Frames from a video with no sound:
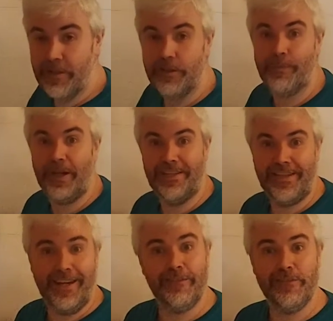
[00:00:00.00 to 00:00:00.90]
meters by
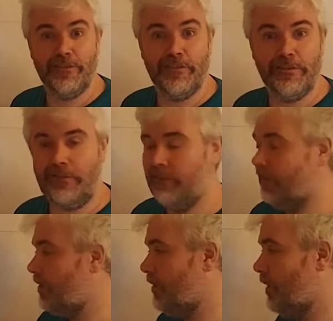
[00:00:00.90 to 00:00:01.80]
1,000.
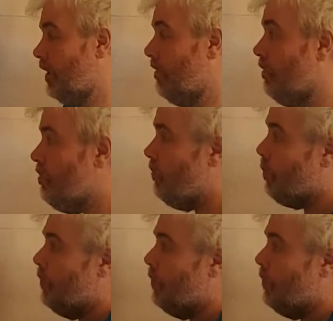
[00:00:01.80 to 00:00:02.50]
So,